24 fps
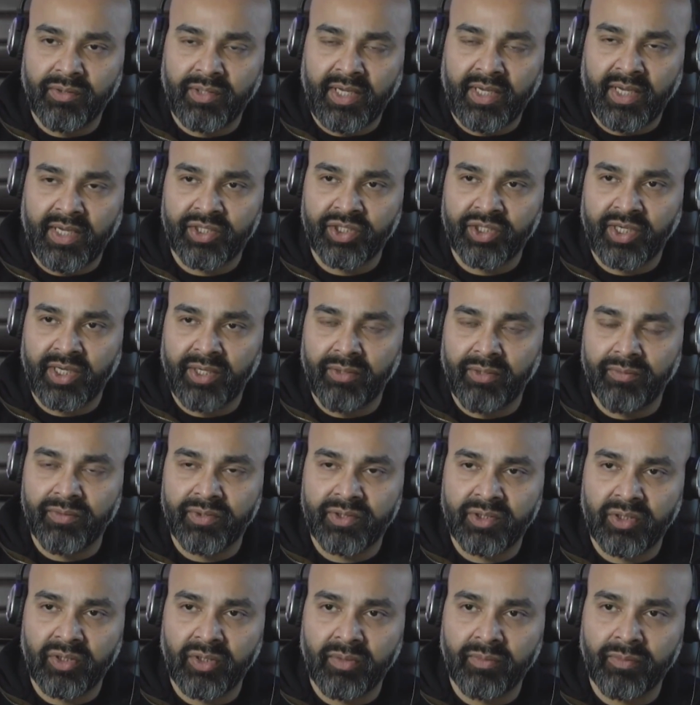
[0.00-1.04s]
cash out
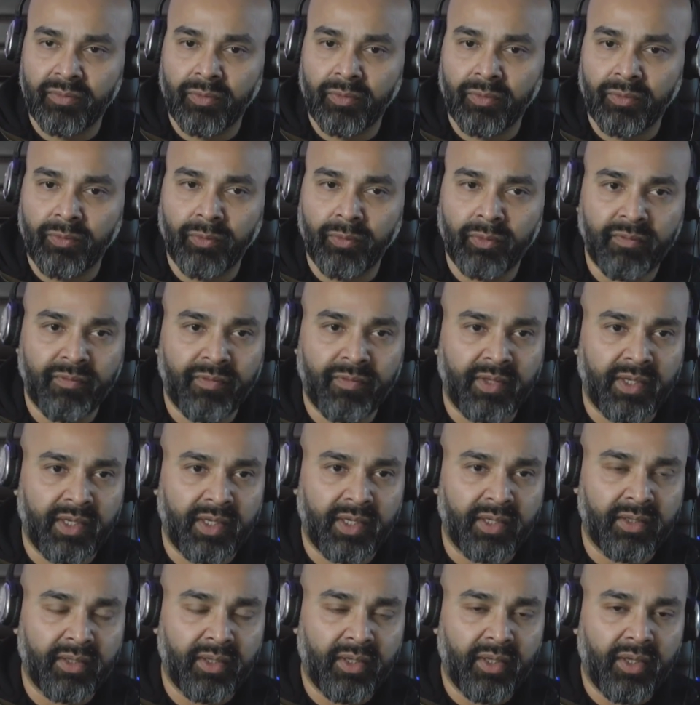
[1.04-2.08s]
some or all of
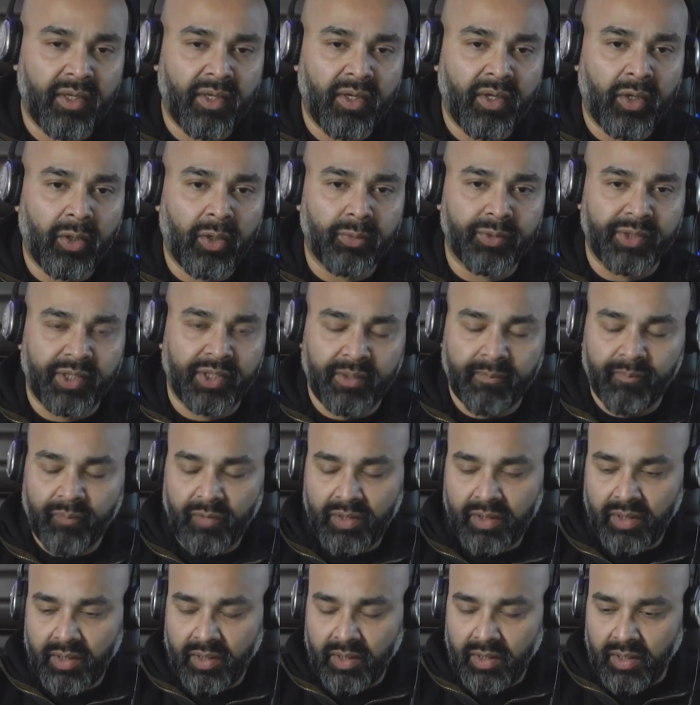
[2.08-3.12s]
their holding.
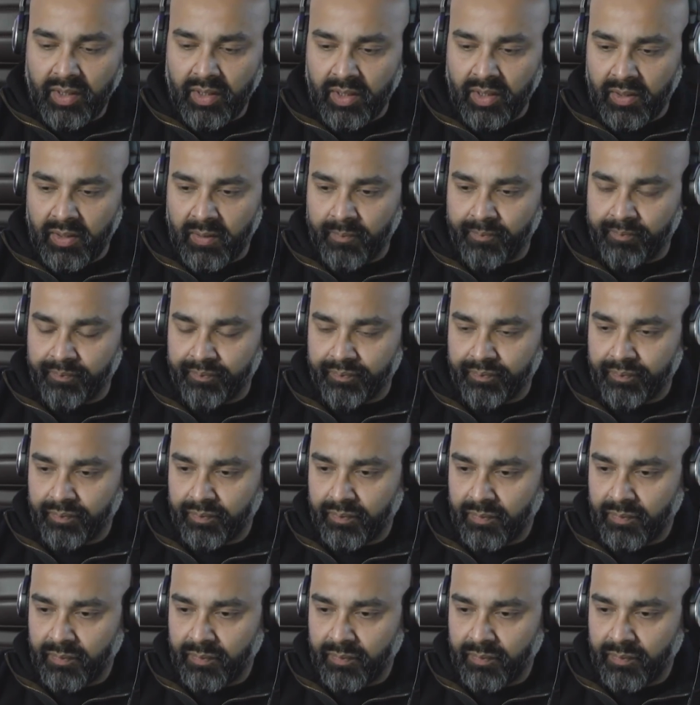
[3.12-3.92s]
But